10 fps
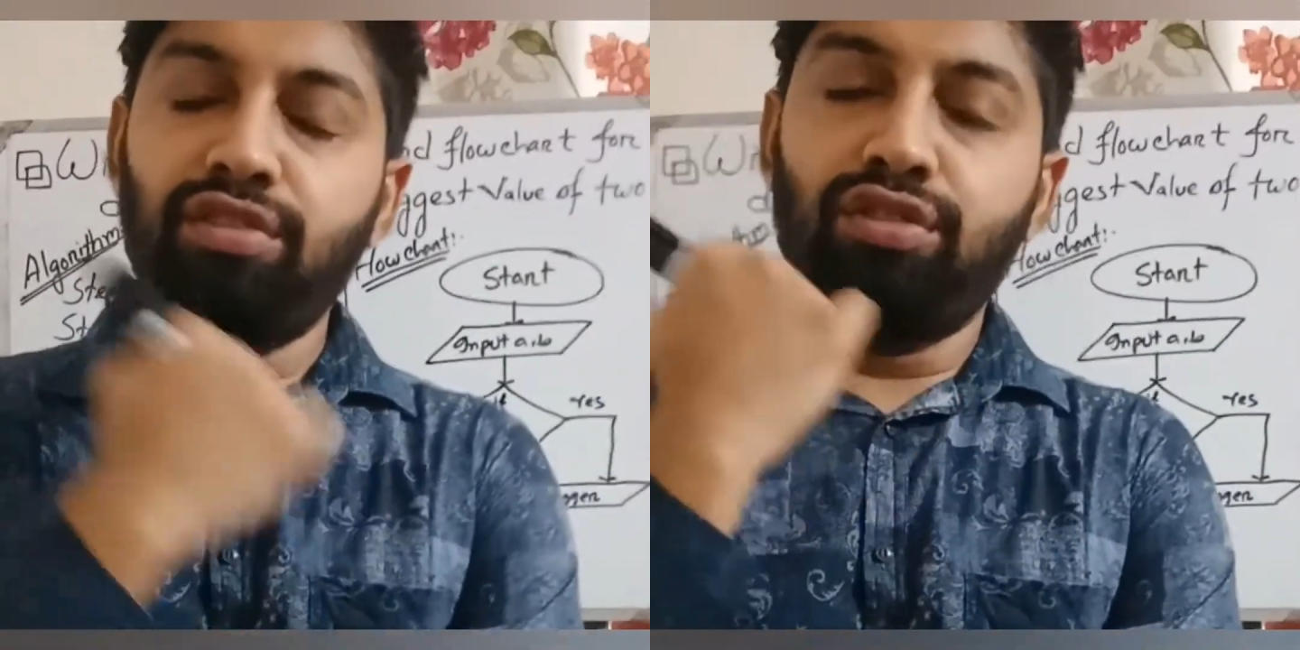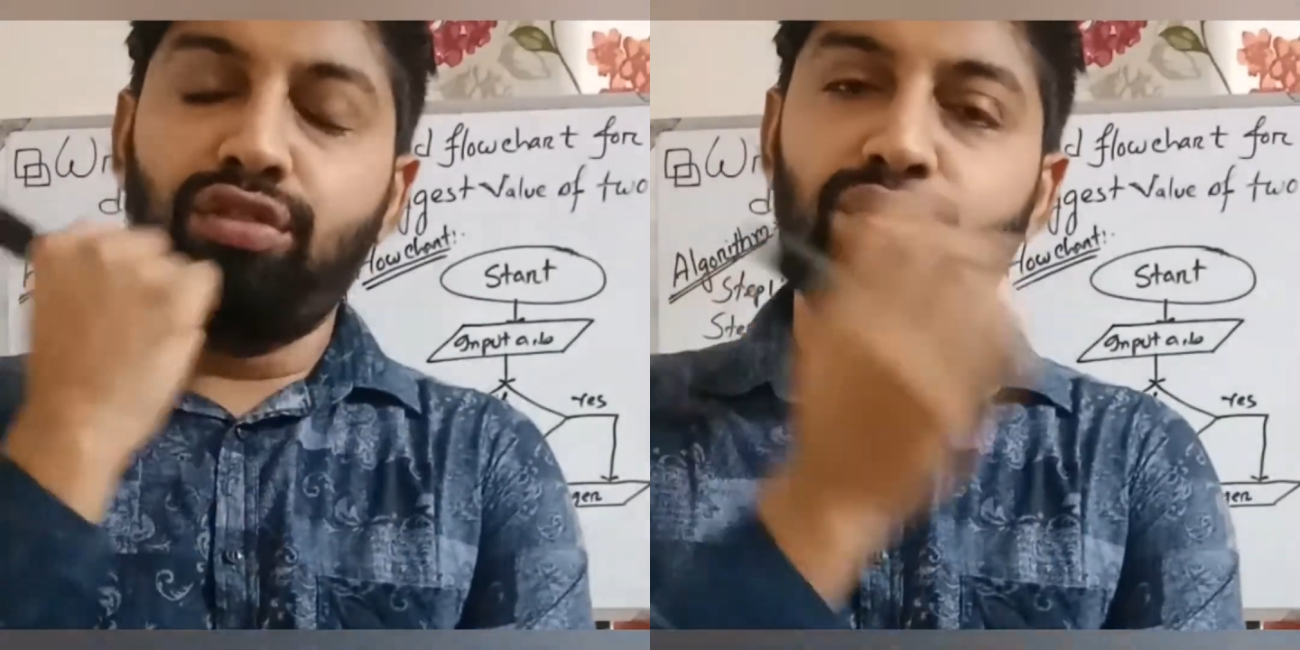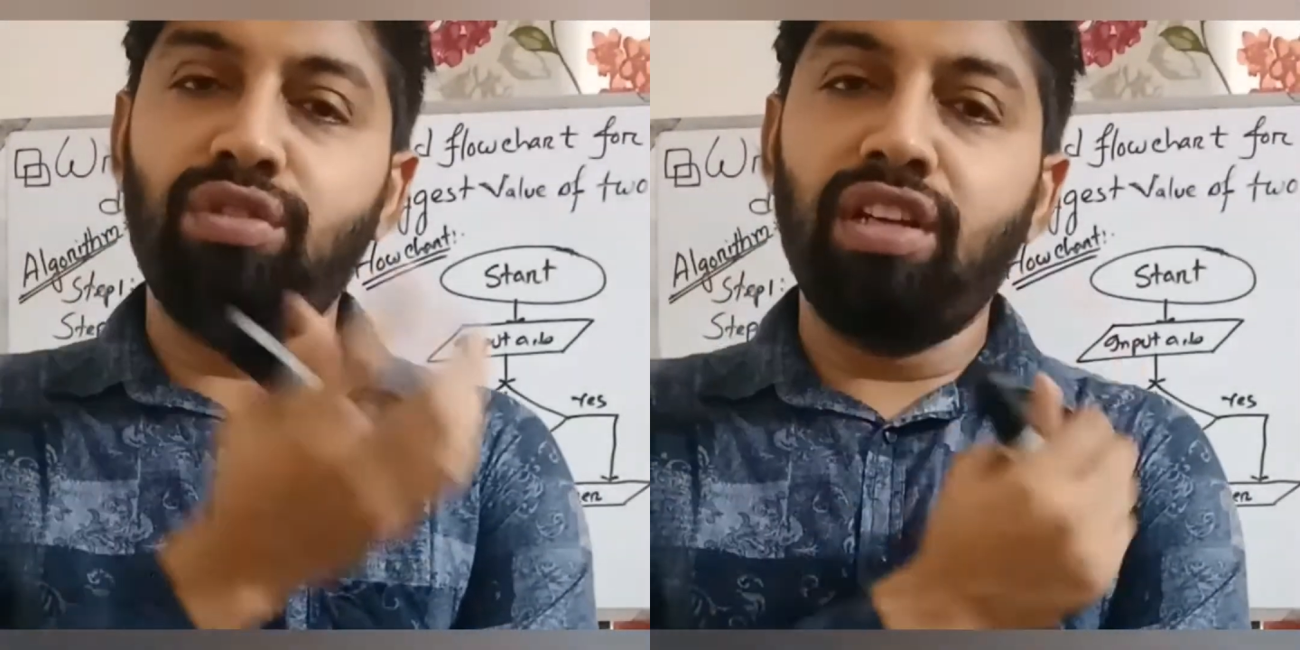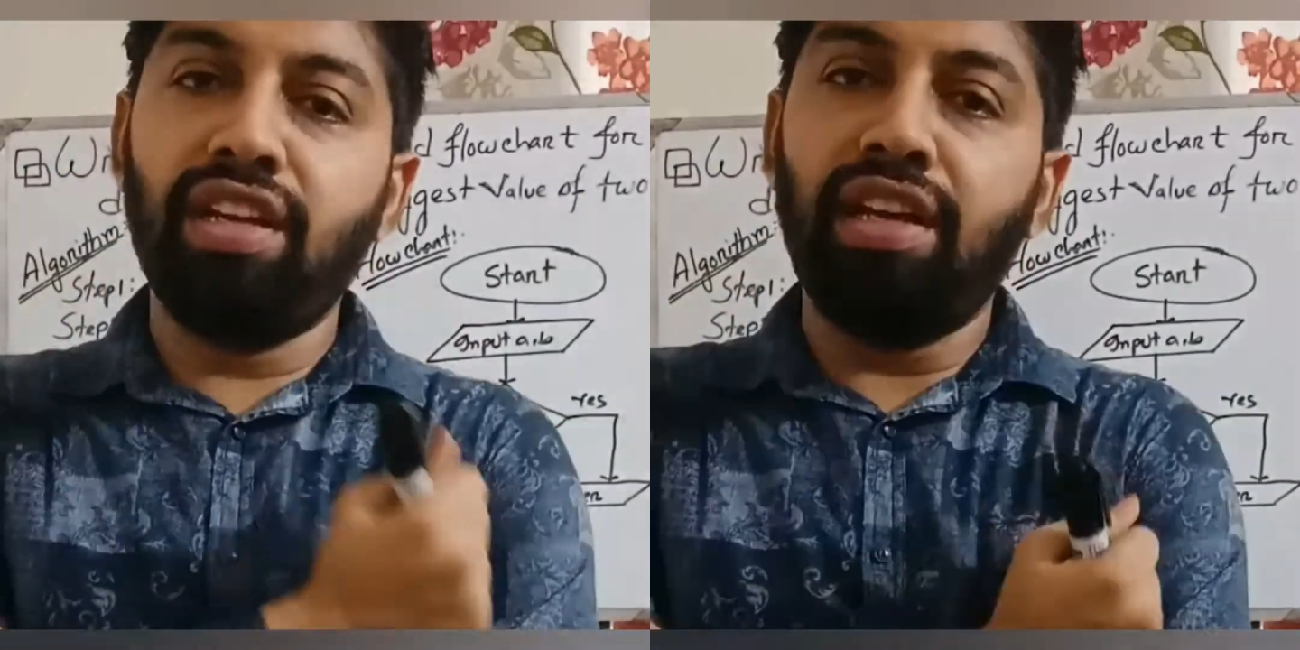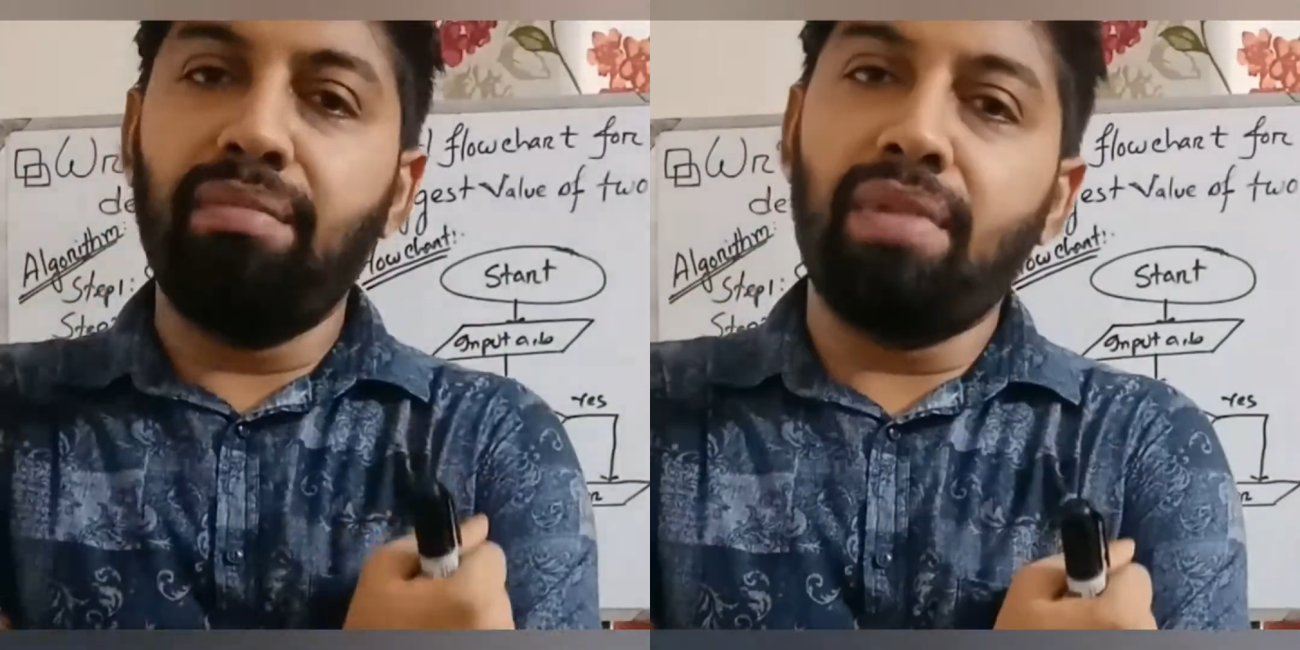So today
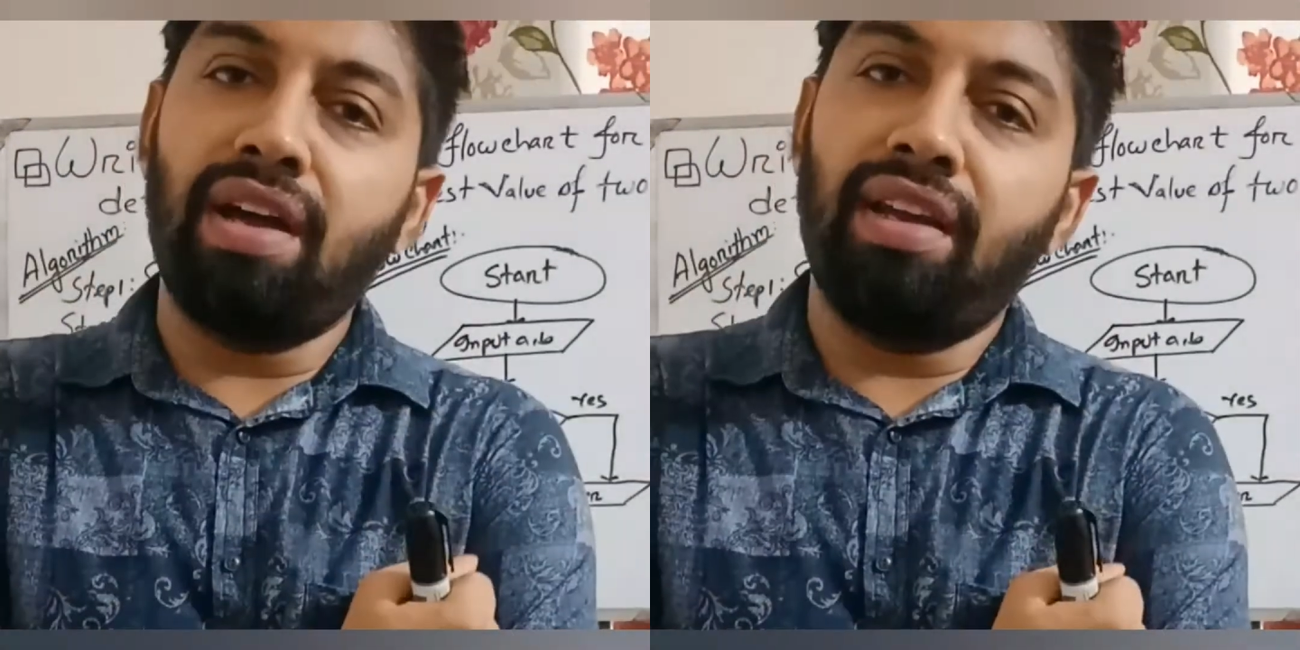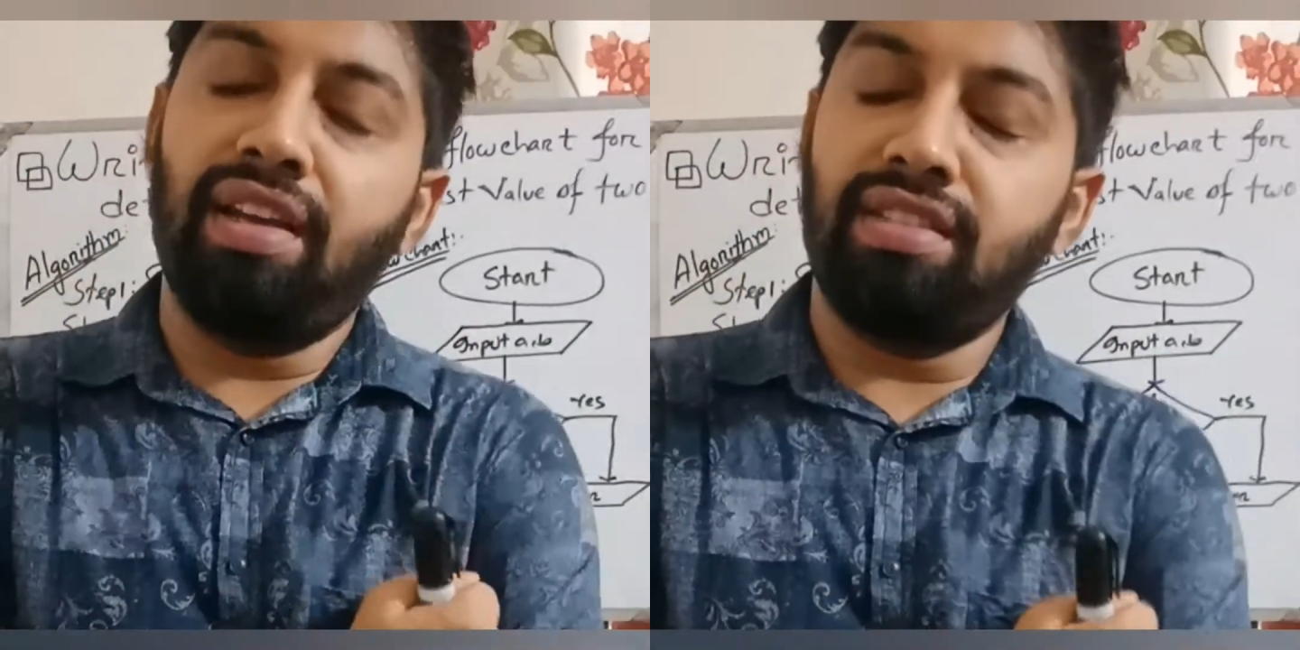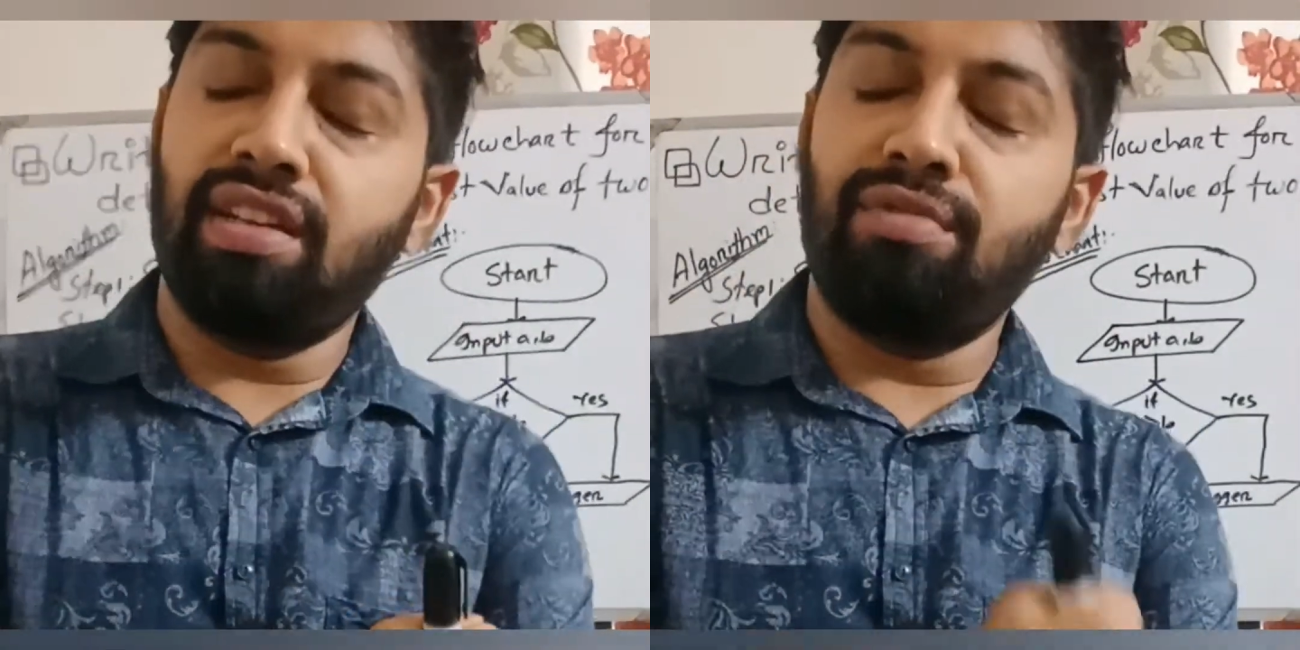in my lecture,